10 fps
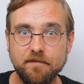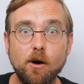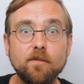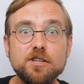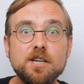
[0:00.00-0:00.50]

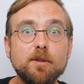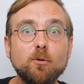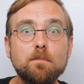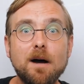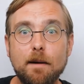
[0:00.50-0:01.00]
However, some of the
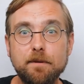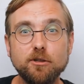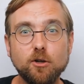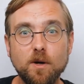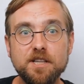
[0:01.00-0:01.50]
more
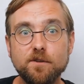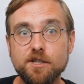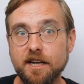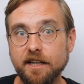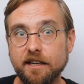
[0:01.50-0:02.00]
popular coins for
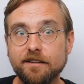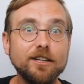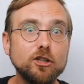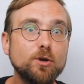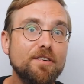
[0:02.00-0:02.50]
staking
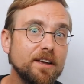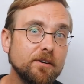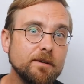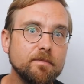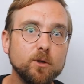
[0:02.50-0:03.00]
include
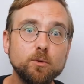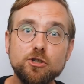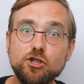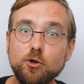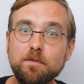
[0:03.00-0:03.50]
Ethereum, which
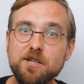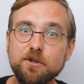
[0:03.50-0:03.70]
will soon be